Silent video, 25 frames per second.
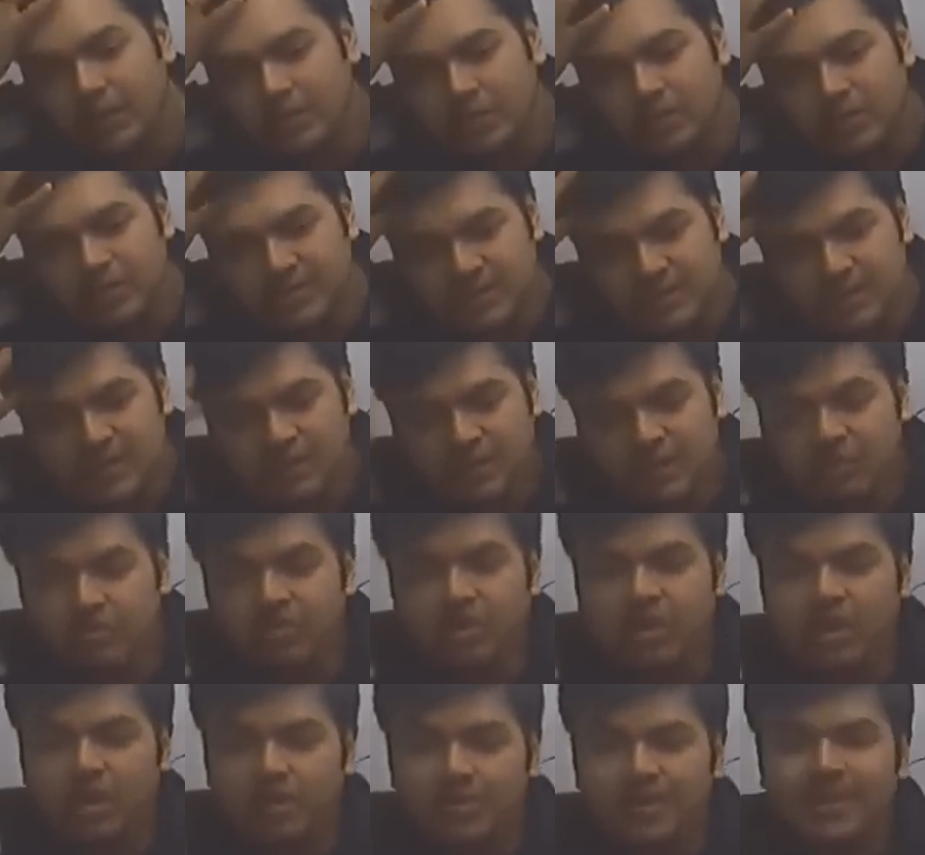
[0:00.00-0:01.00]
risk. The
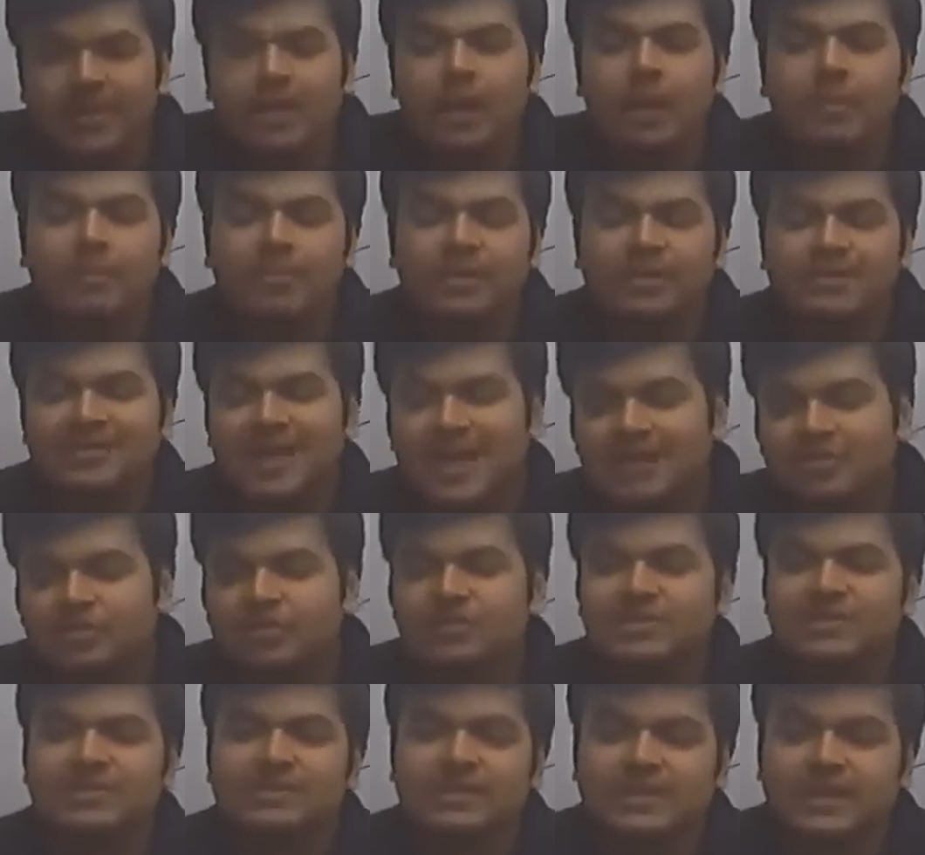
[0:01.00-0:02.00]
trigger being company's
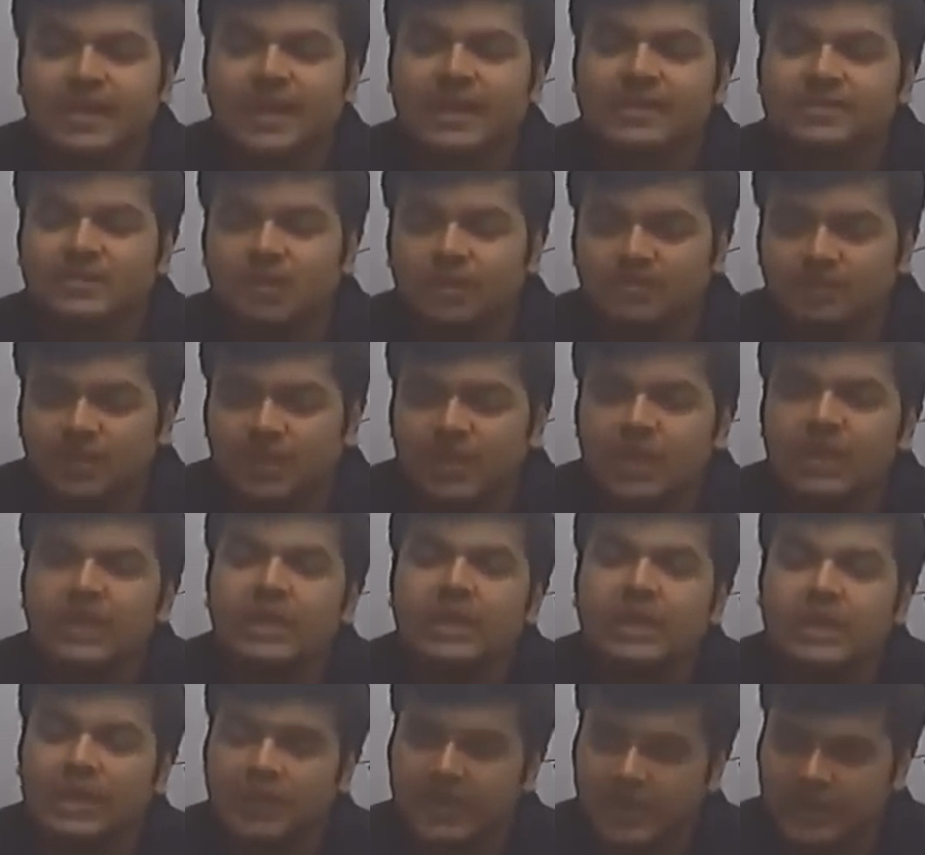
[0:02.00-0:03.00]
actions is in case of the
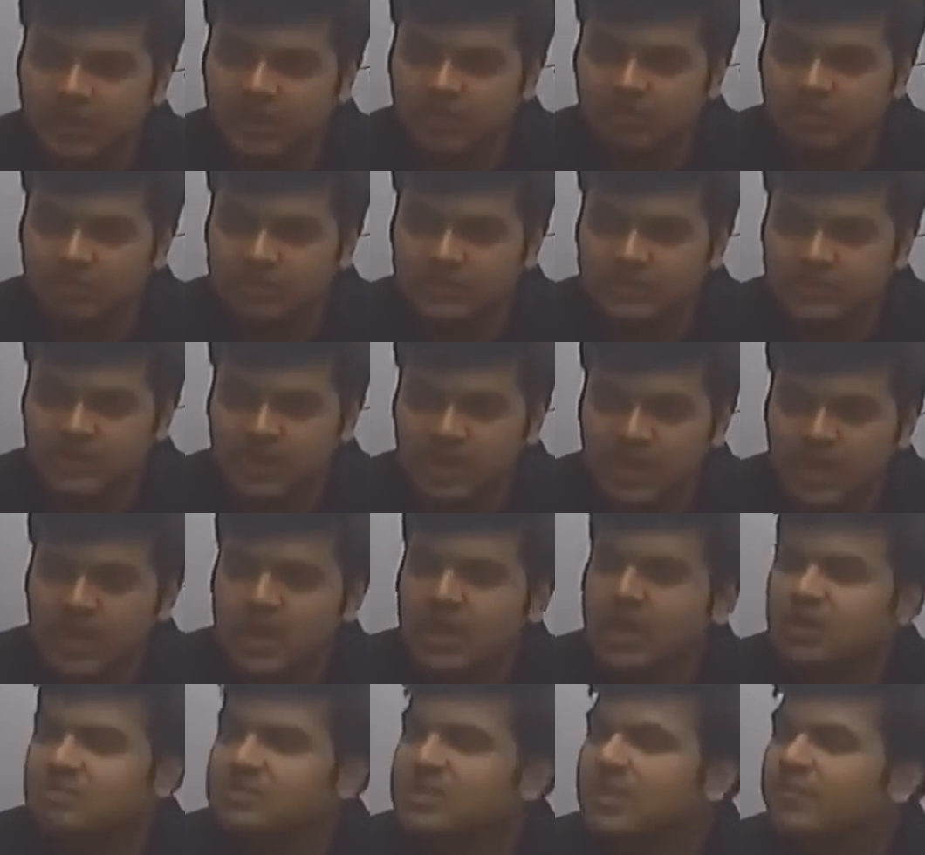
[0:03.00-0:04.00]
legal risk.
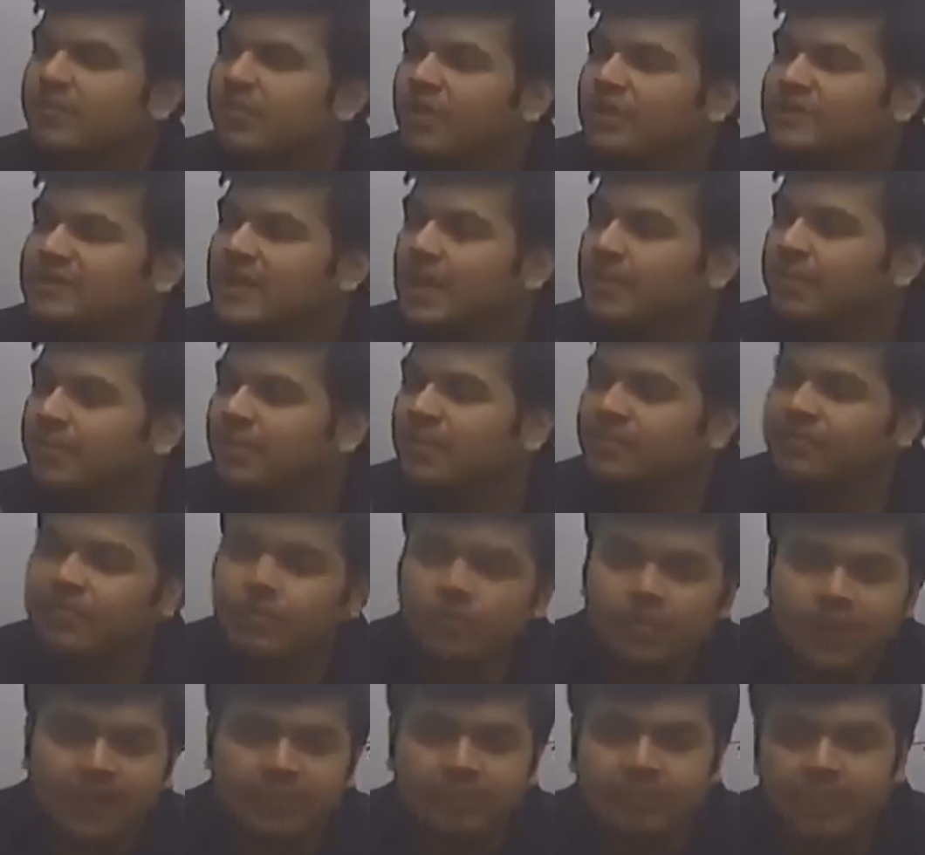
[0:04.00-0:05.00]
Now say for example, if you
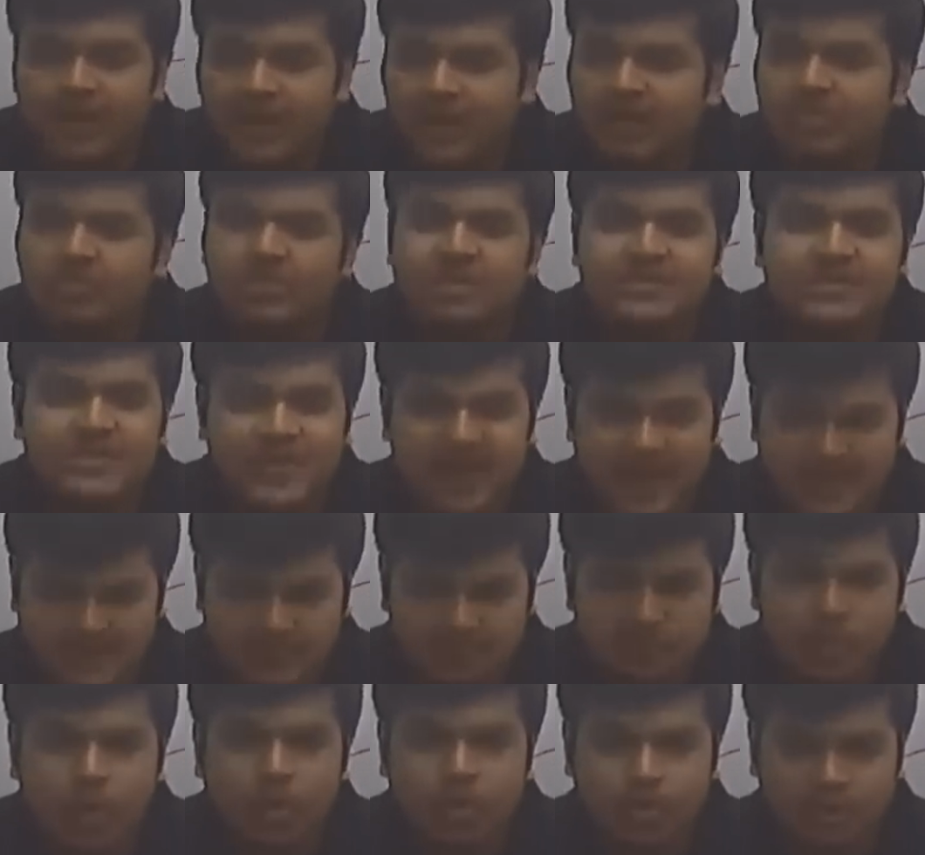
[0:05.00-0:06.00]
increase the
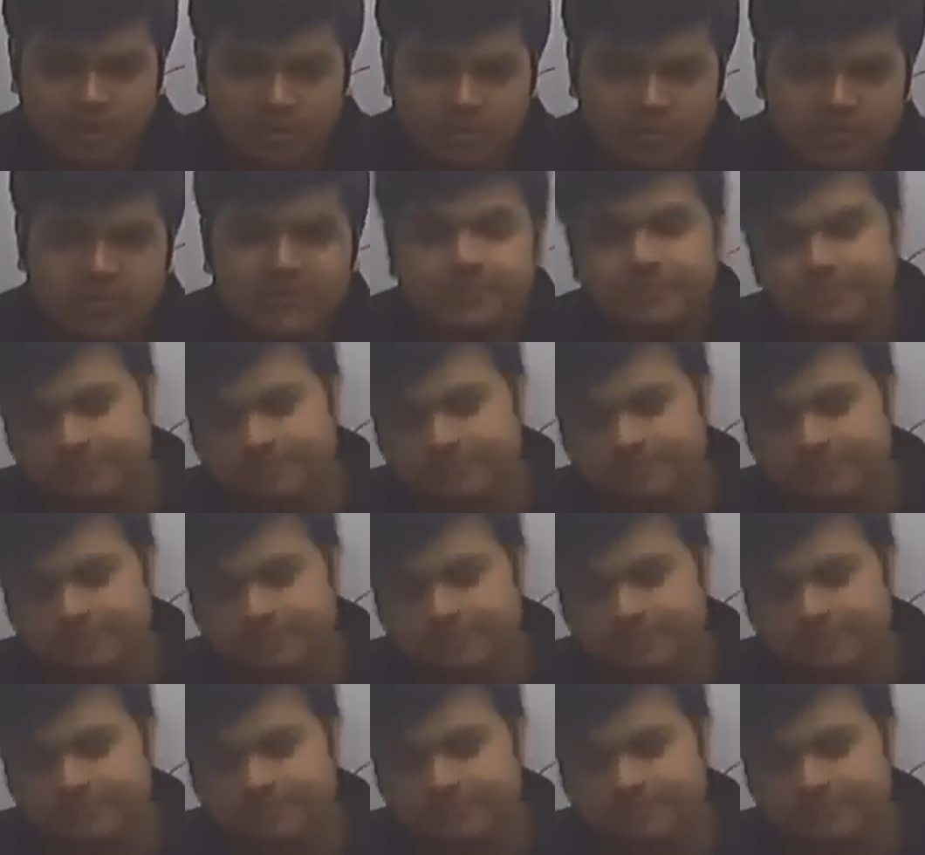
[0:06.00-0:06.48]
export duty,